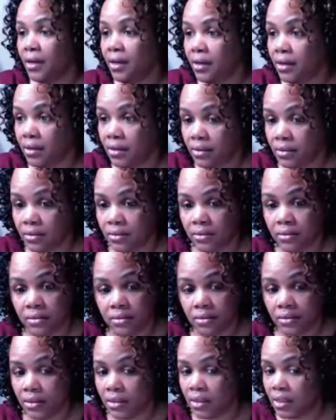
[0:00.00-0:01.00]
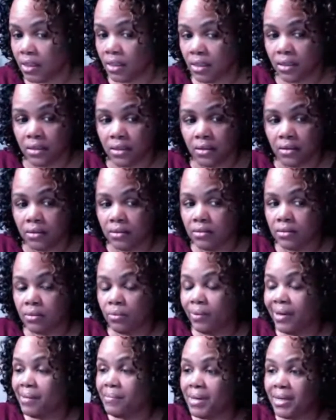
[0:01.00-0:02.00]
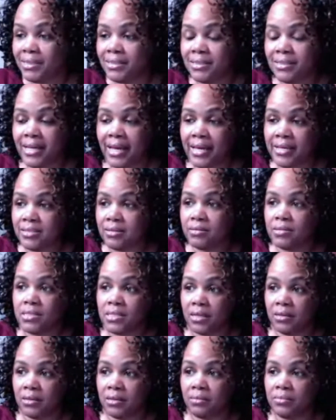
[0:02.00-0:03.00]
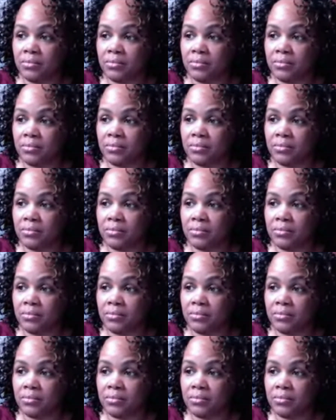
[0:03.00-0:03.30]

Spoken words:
And the way my days are set up now,